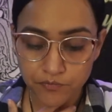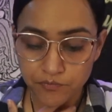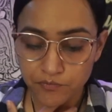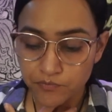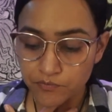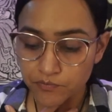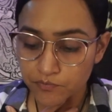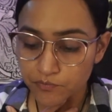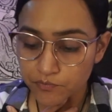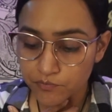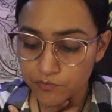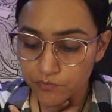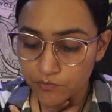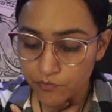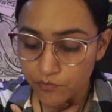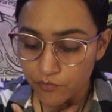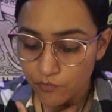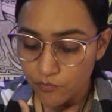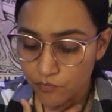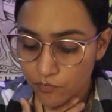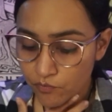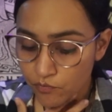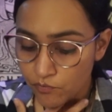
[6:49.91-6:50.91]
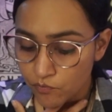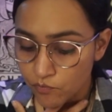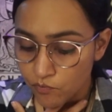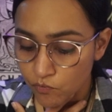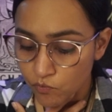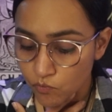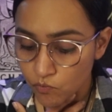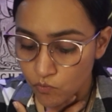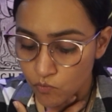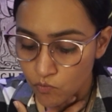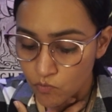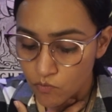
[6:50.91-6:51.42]

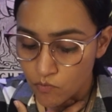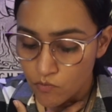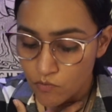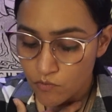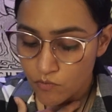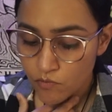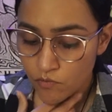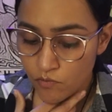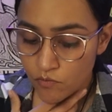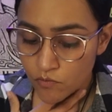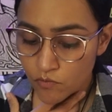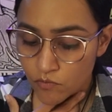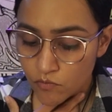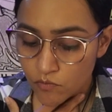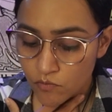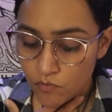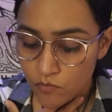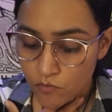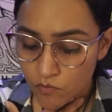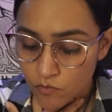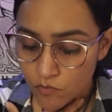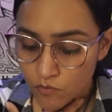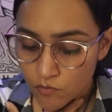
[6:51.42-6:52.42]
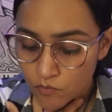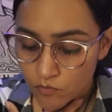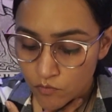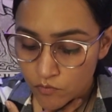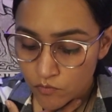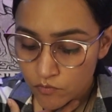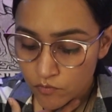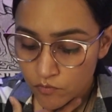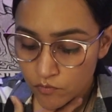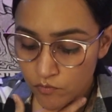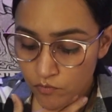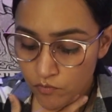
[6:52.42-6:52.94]

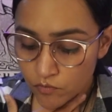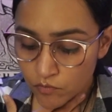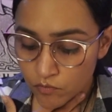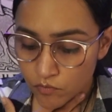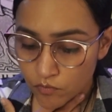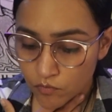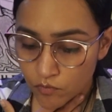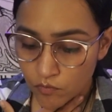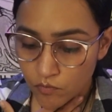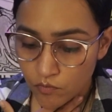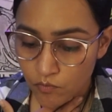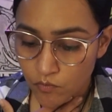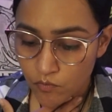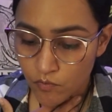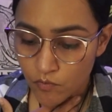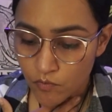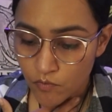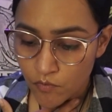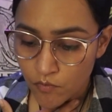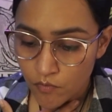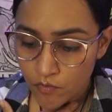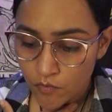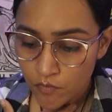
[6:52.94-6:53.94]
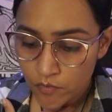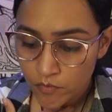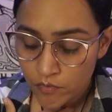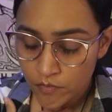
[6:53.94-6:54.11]
No one is speaking in this clip.